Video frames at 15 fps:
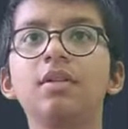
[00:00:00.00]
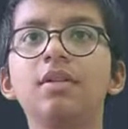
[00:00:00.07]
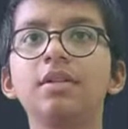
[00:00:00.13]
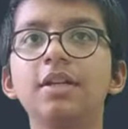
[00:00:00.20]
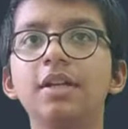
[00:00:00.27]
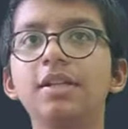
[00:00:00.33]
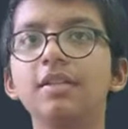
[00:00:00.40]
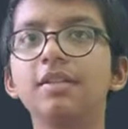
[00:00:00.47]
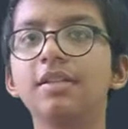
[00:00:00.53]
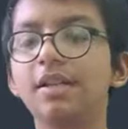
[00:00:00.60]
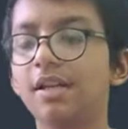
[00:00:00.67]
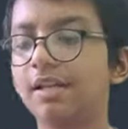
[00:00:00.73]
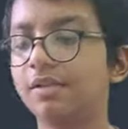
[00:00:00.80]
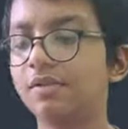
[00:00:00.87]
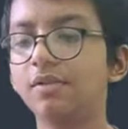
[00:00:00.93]
data
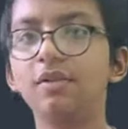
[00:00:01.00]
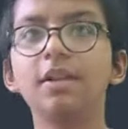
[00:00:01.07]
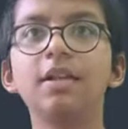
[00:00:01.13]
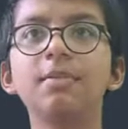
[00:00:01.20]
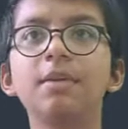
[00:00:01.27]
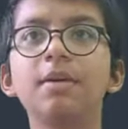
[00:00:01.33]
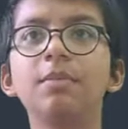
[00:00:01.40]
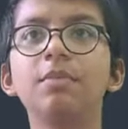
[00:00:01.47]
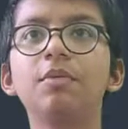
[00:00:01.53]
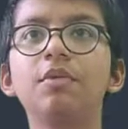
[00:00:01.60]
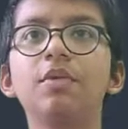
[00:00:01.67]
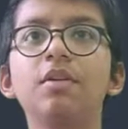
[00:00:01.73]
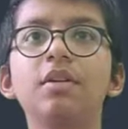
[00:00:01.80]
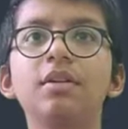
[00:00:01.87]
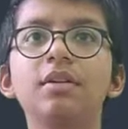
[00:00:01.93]
sets. So let me
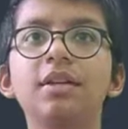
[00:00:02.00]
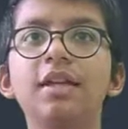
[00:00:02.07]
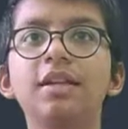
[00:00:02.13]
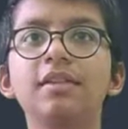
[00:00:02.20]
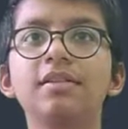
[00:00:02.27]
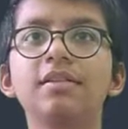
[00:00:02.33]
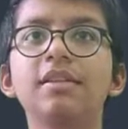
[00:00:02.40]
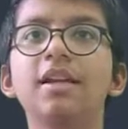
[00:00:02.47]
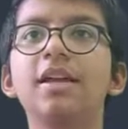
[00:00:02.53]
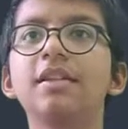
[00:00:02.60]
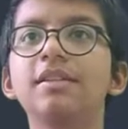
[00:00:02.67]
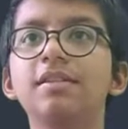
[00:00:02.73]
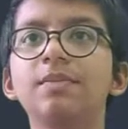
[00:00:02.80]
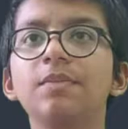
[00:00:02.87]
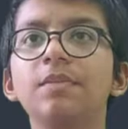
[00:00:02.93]
import data
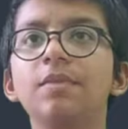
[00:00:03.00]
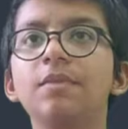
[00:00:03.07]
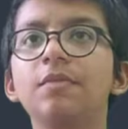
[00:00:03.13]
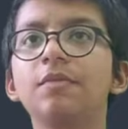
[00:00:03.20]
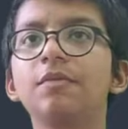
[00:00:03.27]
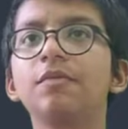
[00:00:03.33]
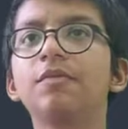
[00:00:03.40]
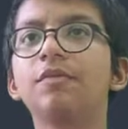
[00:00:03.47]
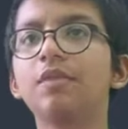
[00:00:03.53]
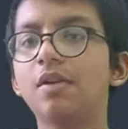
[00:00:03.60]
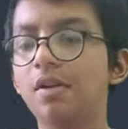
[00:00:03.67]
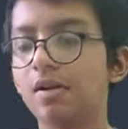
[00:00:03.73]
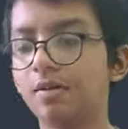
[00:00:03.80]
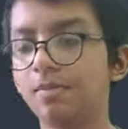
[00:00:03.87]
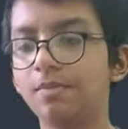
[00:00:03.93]
sets
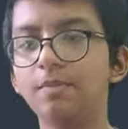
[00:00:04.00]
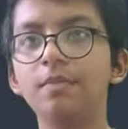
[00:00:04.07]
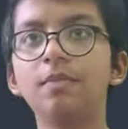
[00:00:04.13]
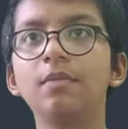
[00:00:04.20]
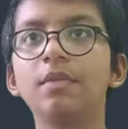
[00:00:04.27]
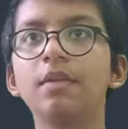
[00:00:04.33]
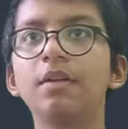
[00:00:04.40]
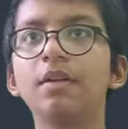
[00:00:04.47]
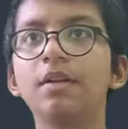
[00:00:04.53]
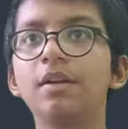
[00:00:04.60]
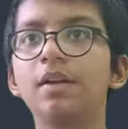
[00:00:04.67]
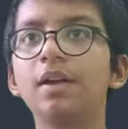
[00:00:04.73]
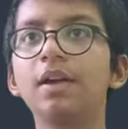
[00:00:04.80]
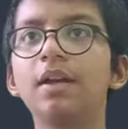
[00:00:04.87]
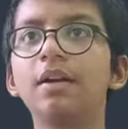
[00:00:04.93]
from
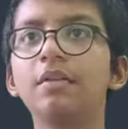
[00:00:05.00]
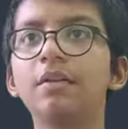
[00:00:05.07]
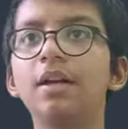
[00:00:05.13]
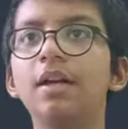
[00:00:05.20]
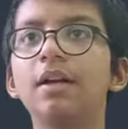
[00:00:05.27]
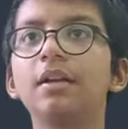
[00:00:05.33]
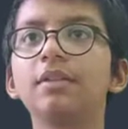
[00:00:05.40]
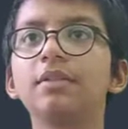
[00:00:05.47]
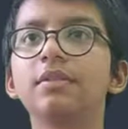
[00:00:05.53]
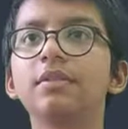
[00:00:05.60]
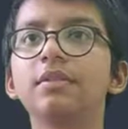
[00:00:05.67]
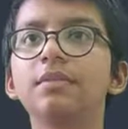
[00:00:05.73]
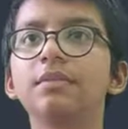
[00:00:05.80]
Keras.